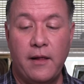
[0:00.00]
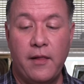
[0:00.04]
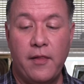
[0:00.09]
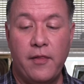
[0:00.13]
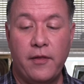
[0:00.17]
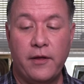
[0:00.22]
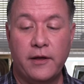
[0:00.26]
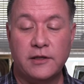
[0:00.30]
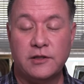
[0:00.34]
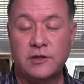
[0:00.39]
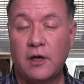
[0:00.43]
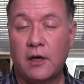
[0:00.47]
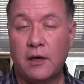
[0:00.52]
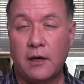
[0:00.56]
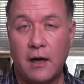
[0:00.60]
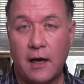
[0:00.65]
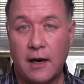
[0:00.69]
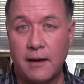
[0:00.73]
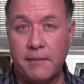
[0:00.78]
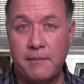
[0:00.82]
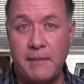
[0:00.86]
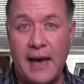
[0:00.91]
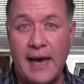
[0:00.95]
It's not
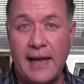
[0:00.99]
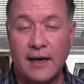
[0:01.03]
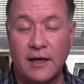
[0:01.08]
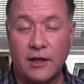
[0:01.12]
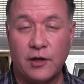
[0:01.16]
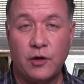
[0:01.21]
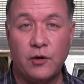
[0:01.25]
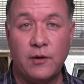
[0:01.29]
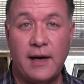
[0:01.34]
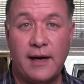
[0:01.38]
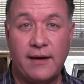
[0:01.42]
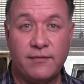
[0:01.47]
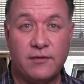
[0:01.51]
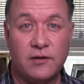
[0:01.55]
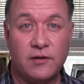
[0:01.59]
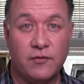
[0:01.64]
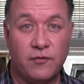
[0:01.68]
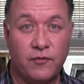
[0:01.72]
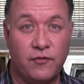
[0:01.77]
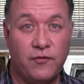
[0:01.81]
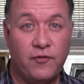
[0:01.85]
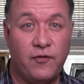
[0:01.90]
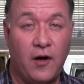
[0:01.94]
automatic, you have
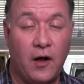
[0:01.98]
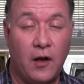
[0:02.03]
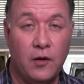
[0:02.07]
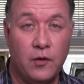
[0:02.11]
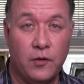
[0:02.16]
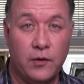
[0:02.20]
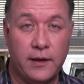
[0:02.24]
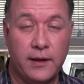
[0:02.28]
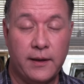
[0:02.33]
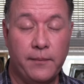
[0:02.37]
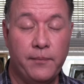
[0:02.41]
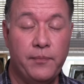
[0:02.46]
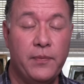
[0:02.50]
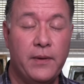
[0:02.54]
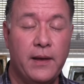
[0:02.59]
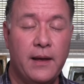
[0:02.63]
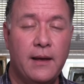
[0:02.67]
to follow Him.